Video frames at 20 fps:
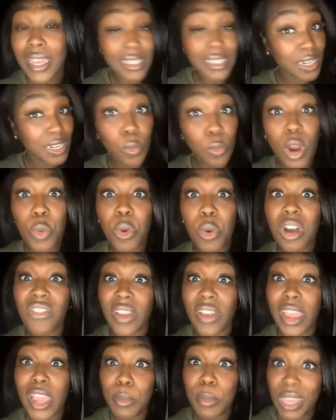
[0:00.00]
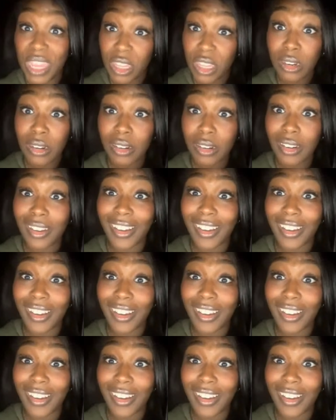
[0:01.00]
Didn't work well for him either.